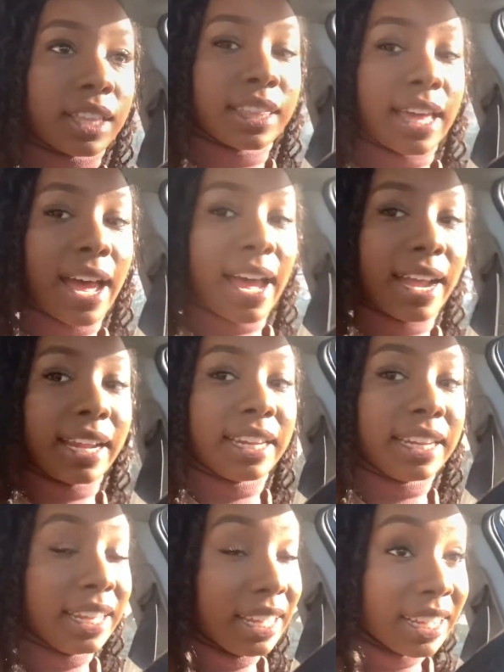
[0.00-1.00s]
that I
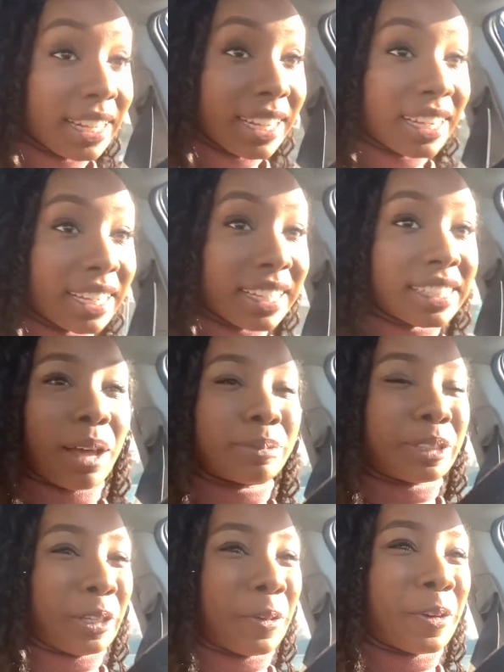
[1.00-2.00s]
need. I'm
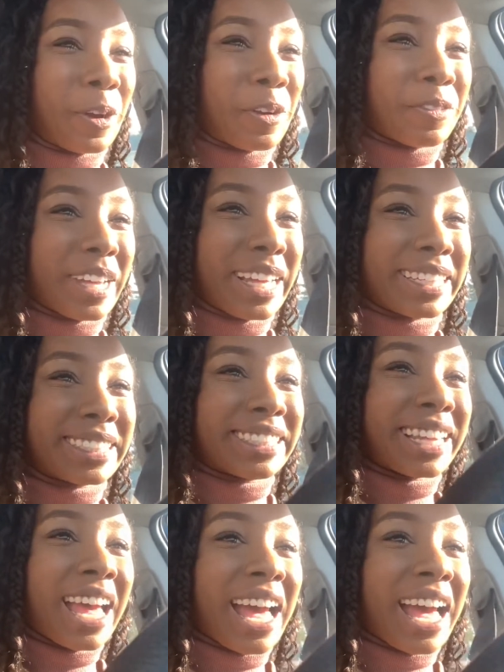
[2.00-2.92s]
so nervous.